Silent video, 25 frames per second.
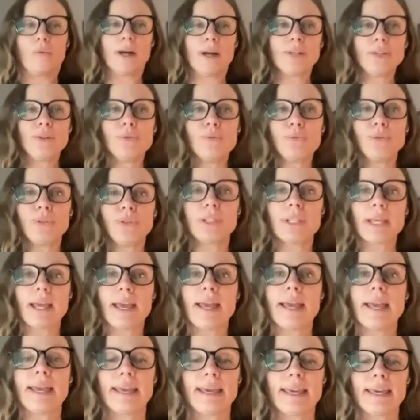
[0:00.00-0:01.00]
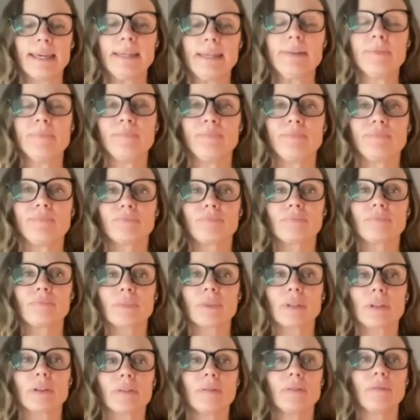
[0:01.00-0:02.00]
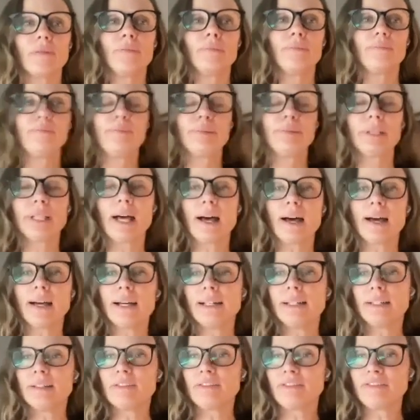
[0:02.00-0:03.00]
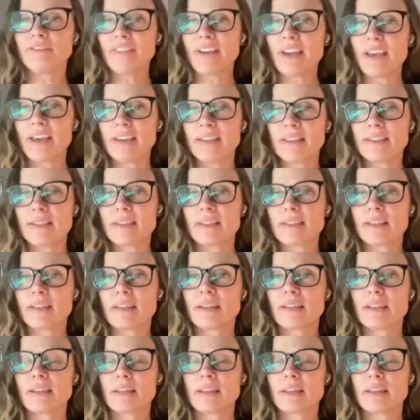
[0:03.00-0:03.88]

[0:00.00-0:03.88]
When you say blind faith